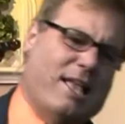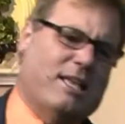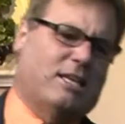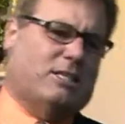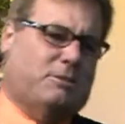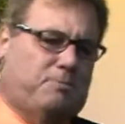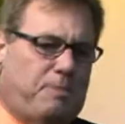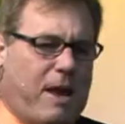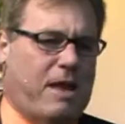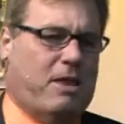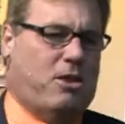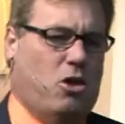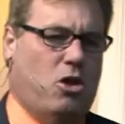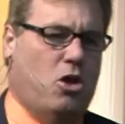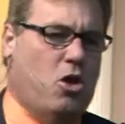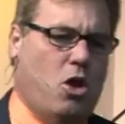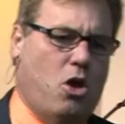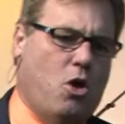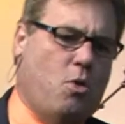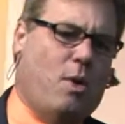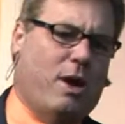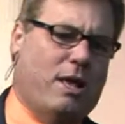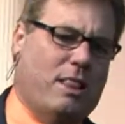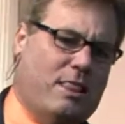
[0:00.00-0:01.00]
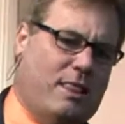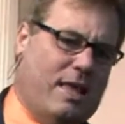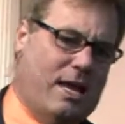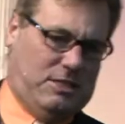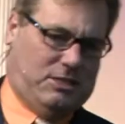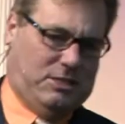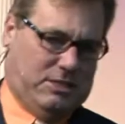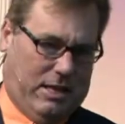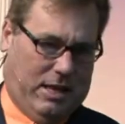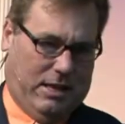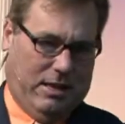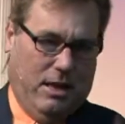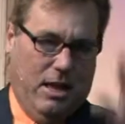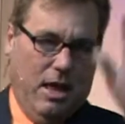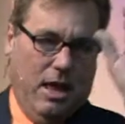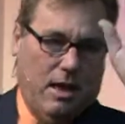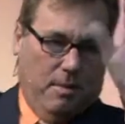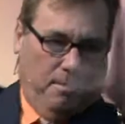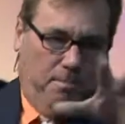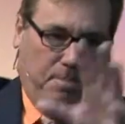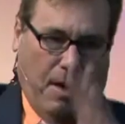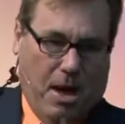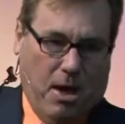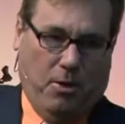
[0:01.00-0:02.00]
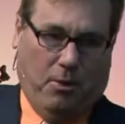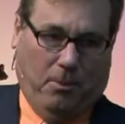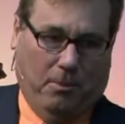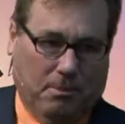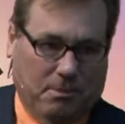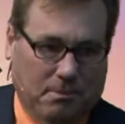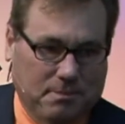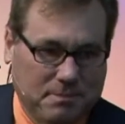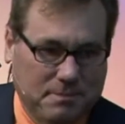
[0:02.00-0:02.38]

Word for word: to speak to you. You wouldn't listen. Boom.